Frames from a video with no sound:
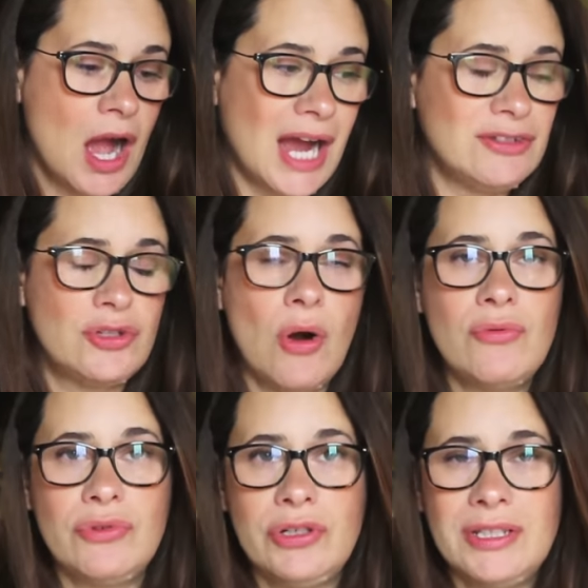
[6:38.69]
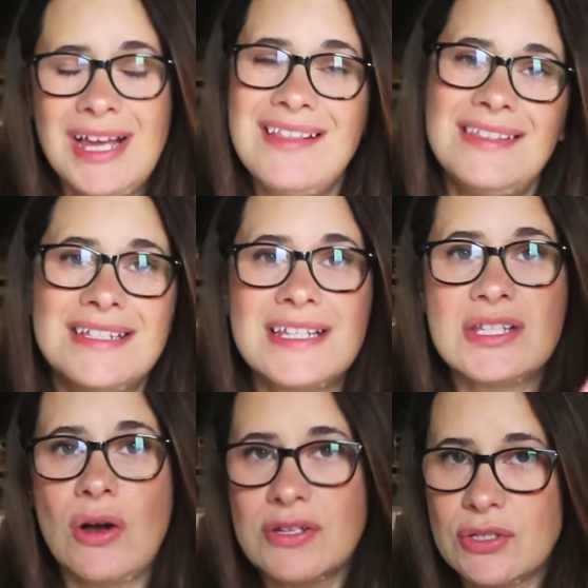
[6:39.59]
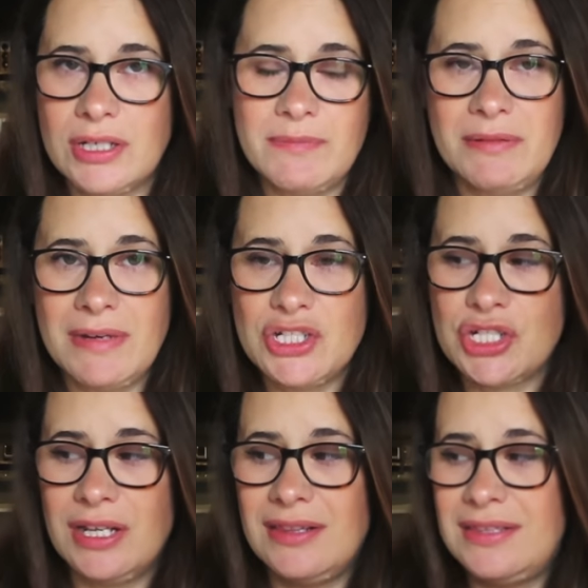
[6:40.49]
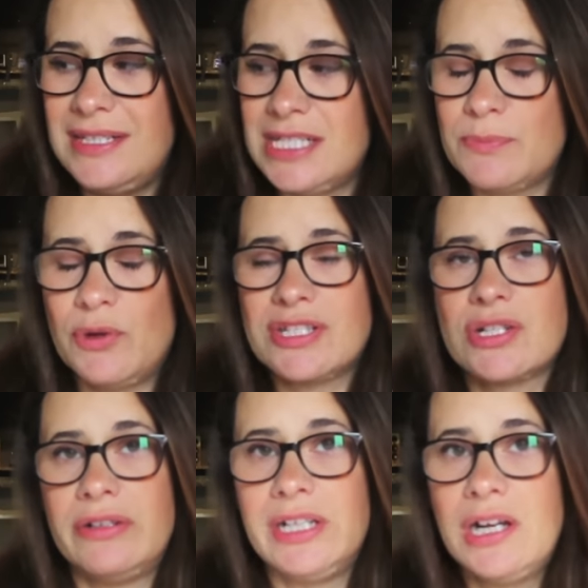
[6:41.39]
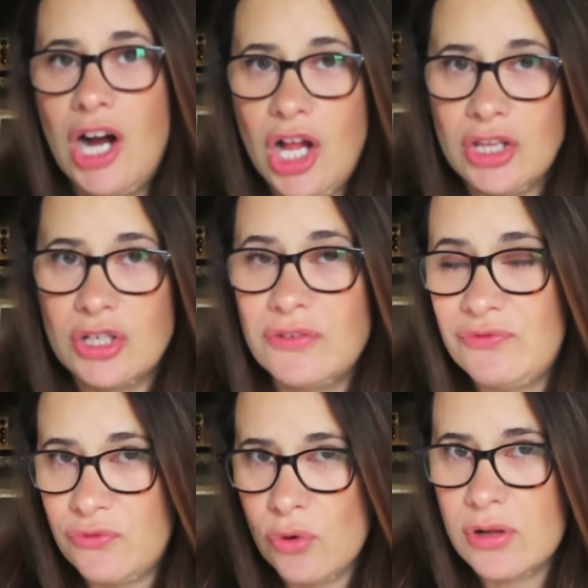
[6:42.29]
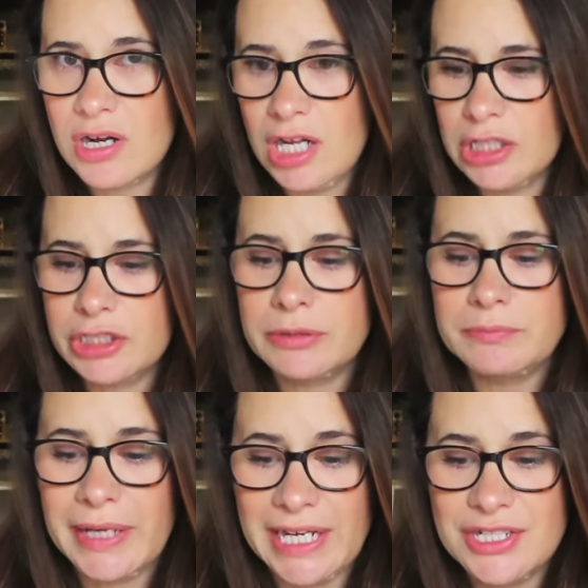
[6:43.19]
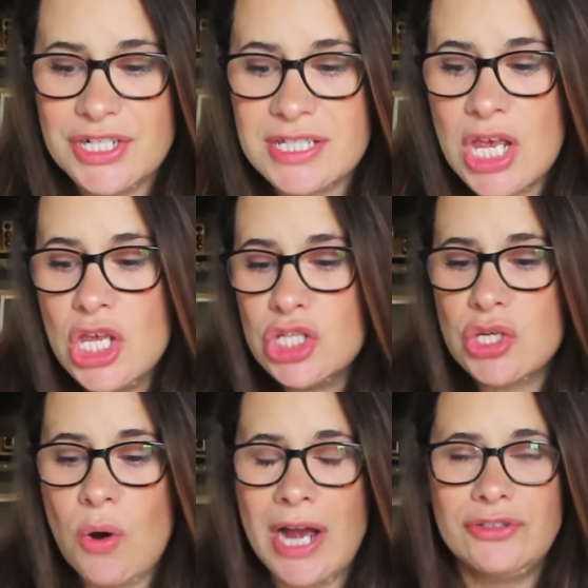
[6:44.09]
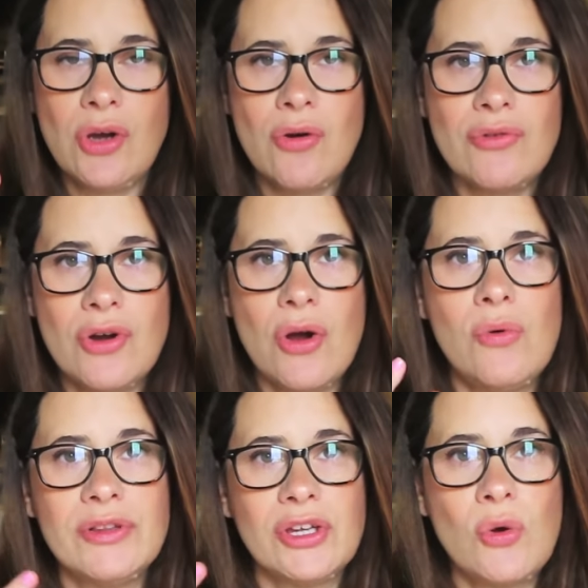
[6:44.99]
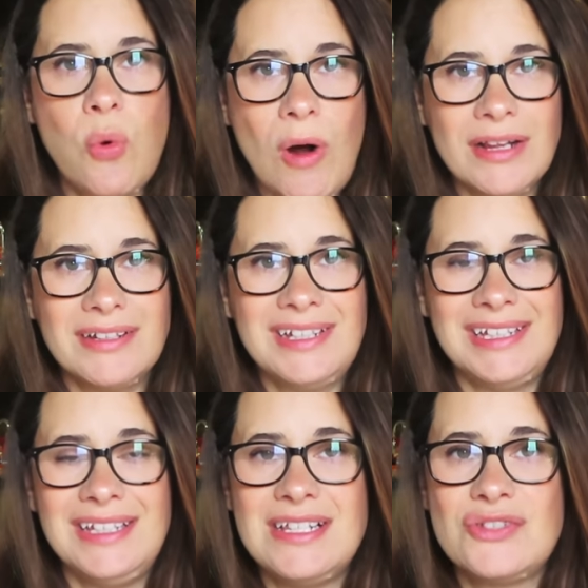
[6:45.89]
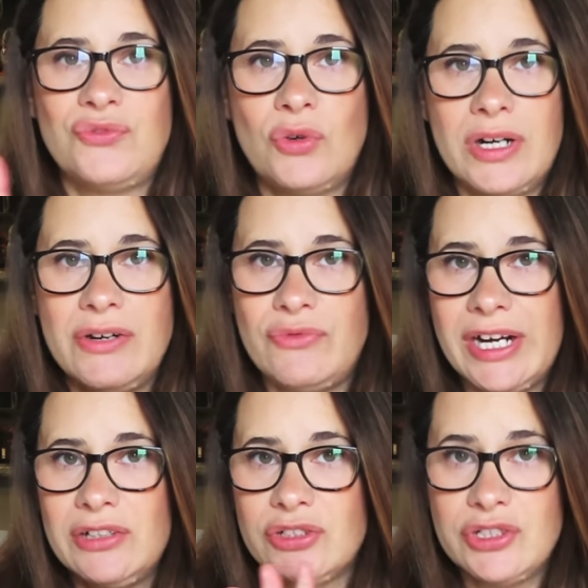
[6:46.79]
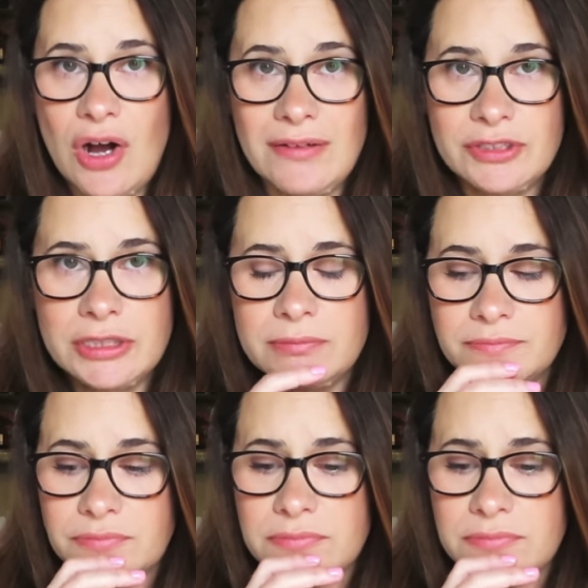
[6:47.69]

And this is also, let me mention, these books are in color, full color pages, so I don't know what the quality is for a regular novel.